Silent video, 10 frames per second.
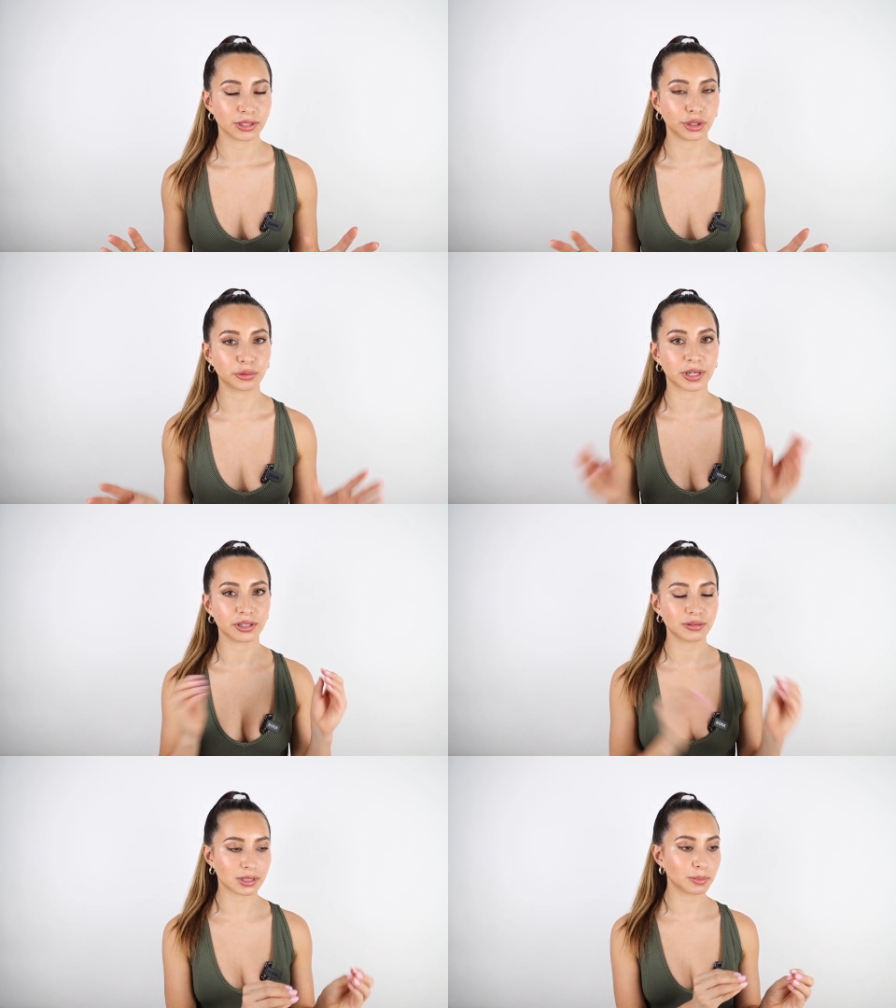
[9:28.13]
You can
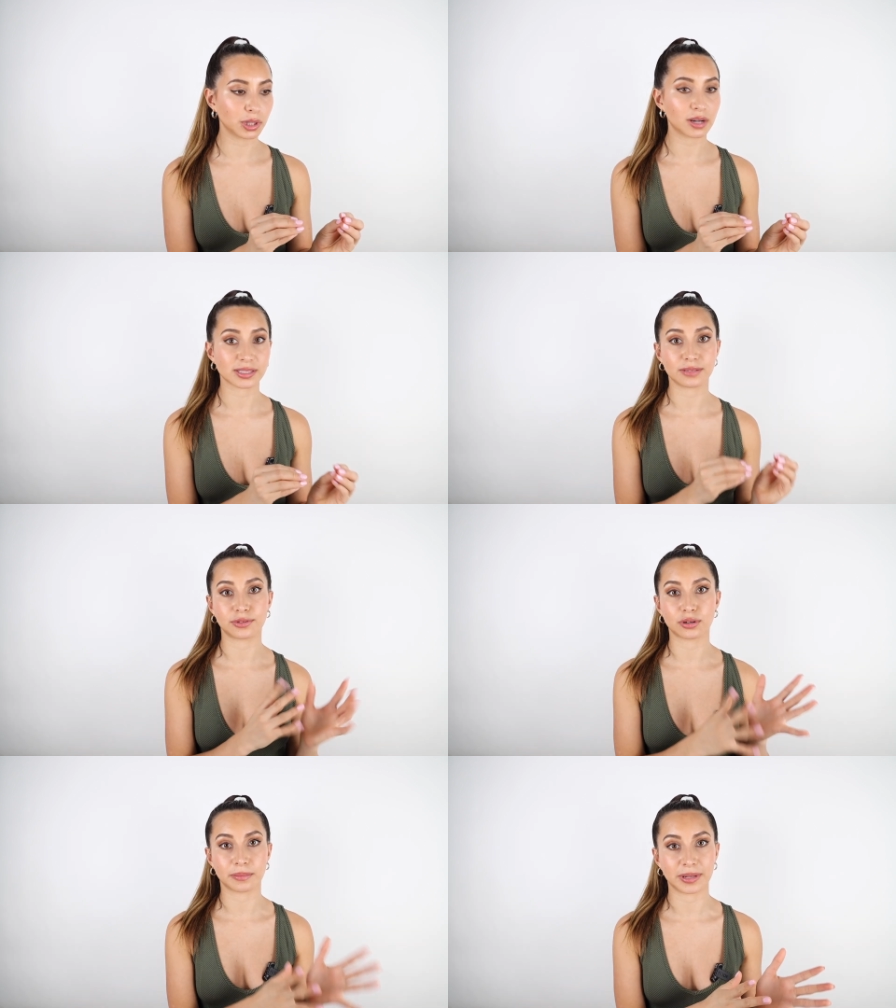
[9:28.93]
use the blocks if
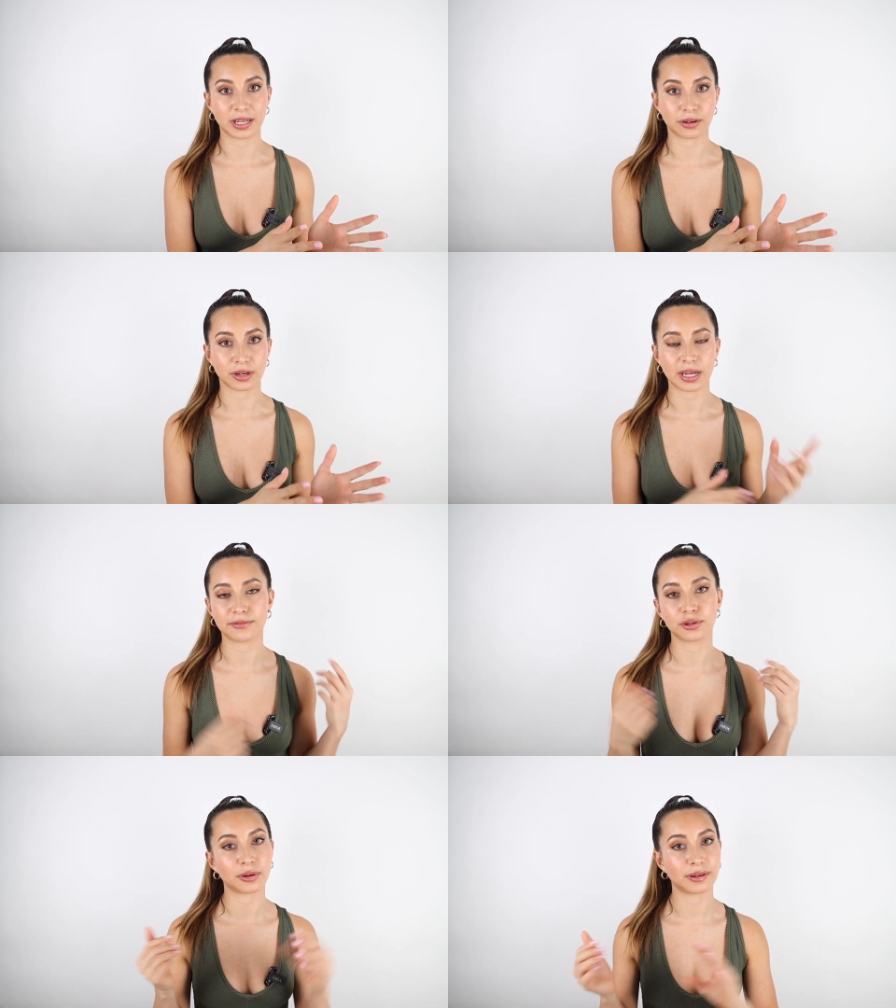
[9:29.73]
you're a beginner.
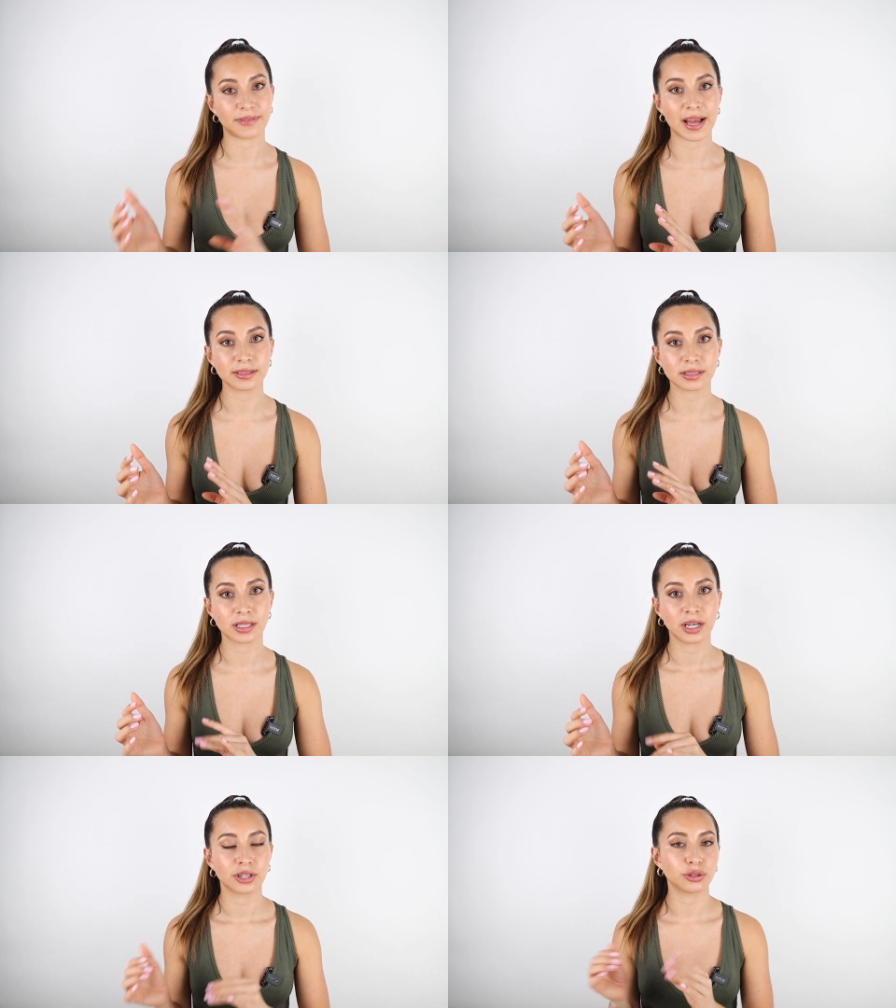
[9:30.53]
If you're advanced,
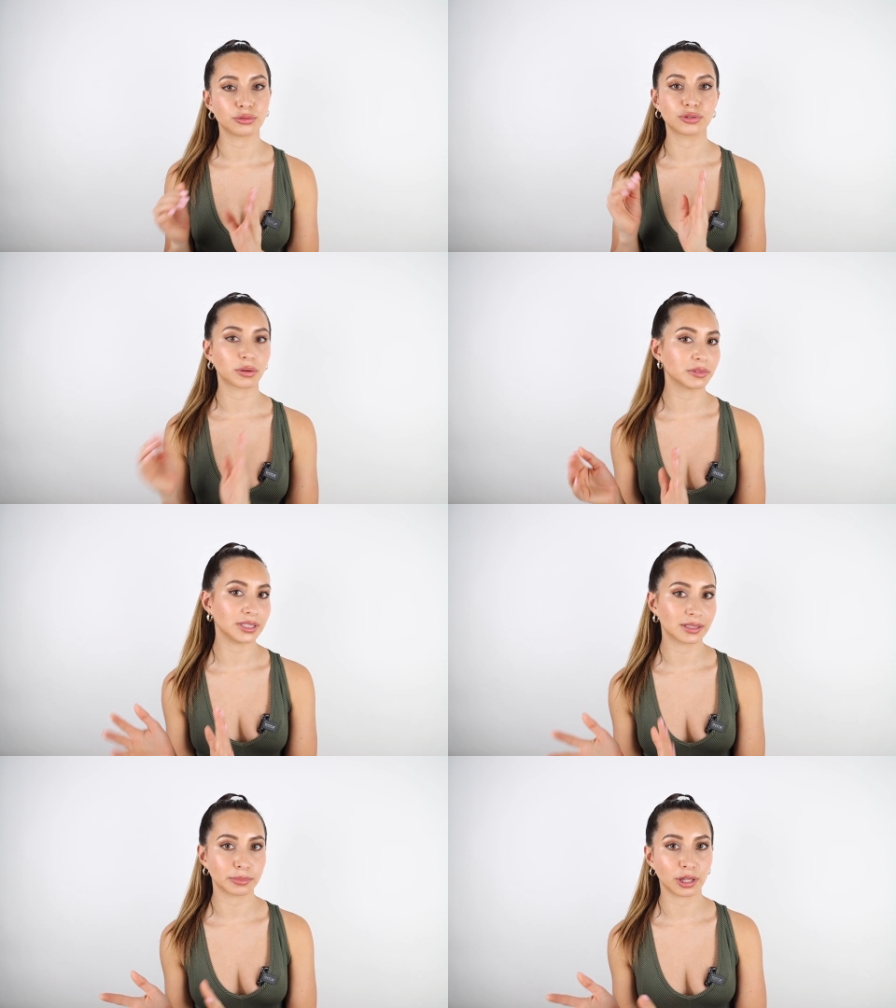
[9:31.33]
you don't
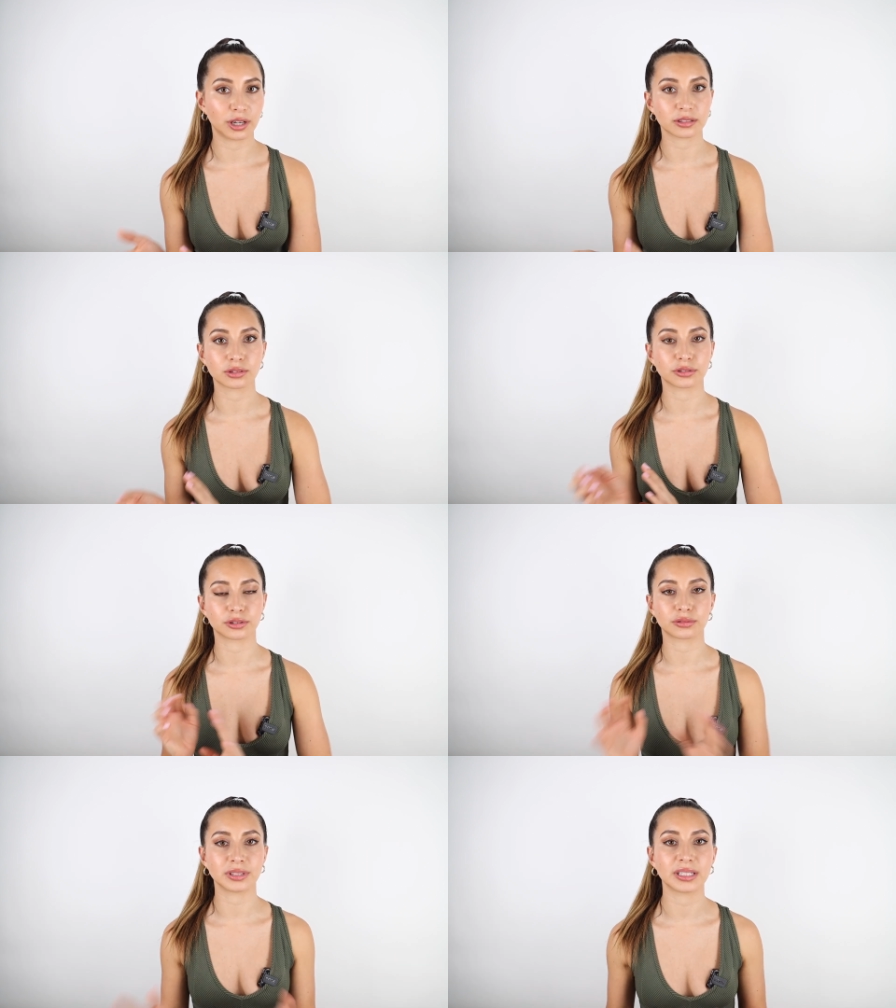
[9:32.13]
need the blocks or
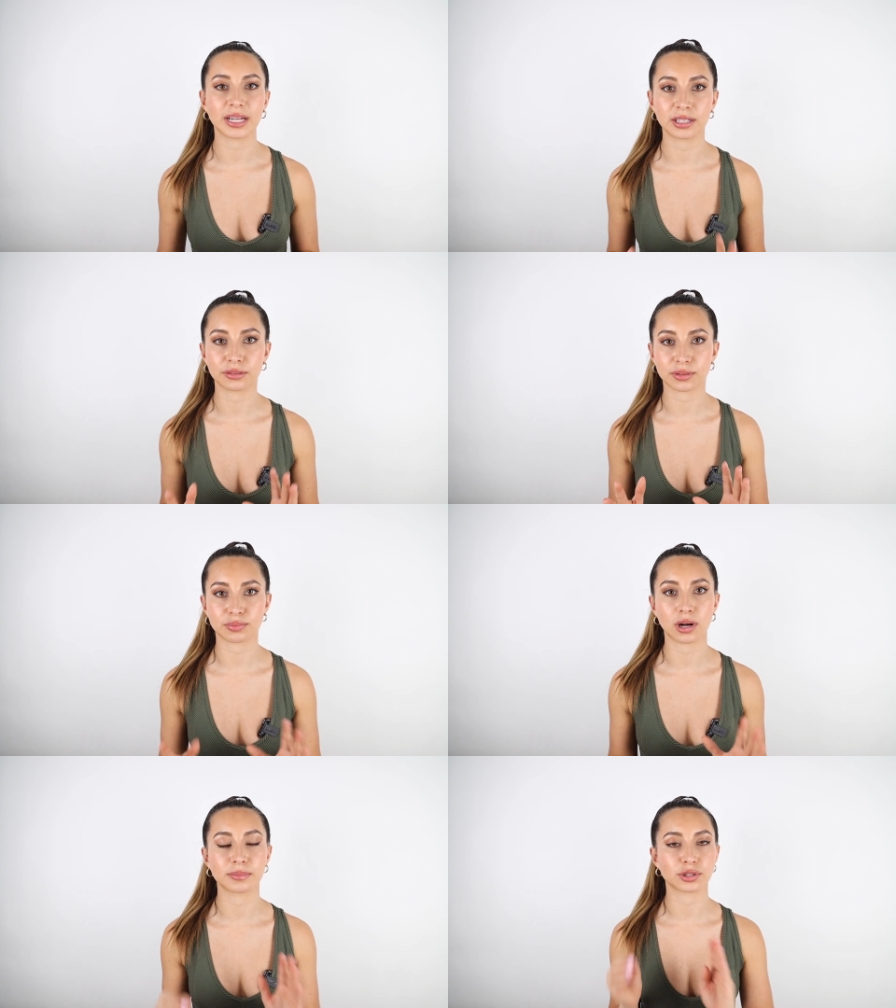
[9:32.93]
don't need any of the
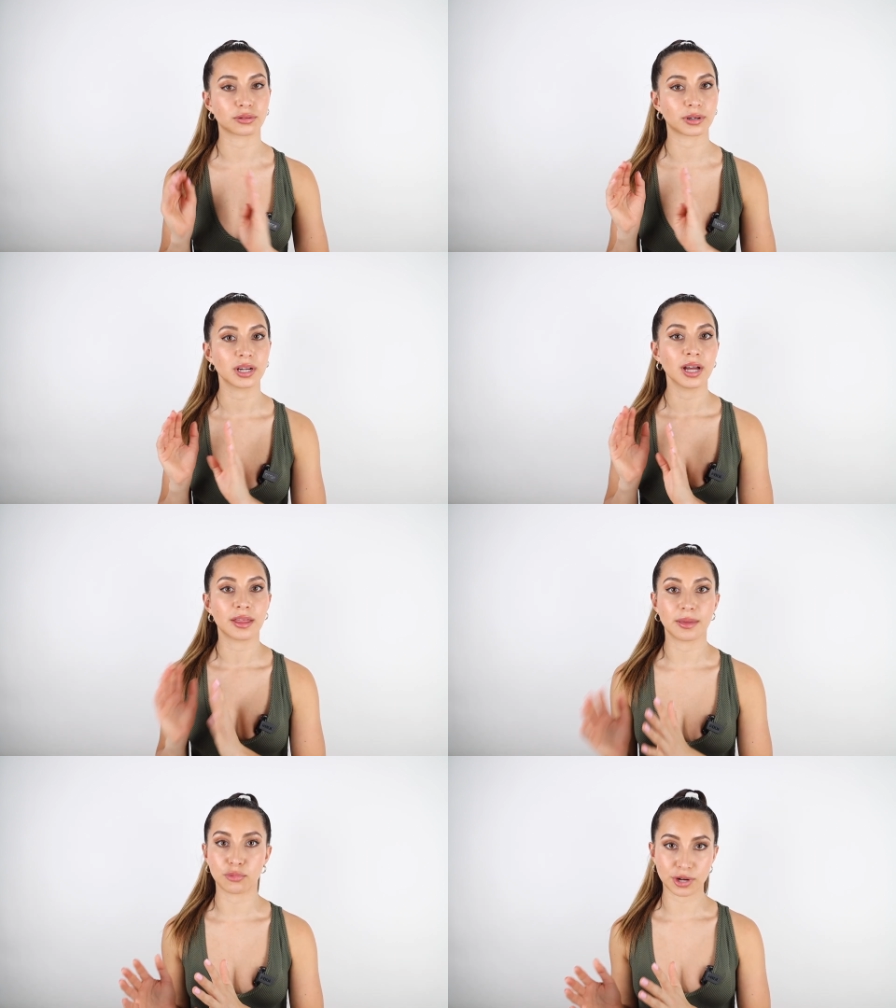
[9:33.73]
props or
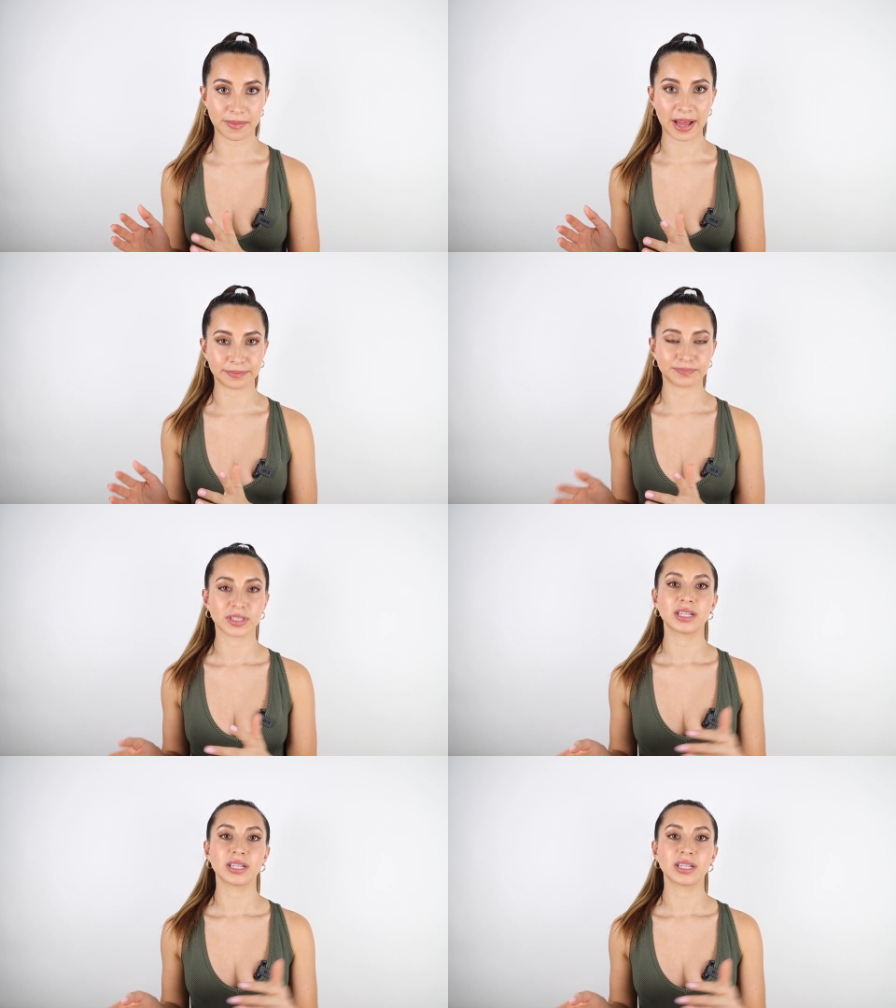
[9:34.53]
the booty band.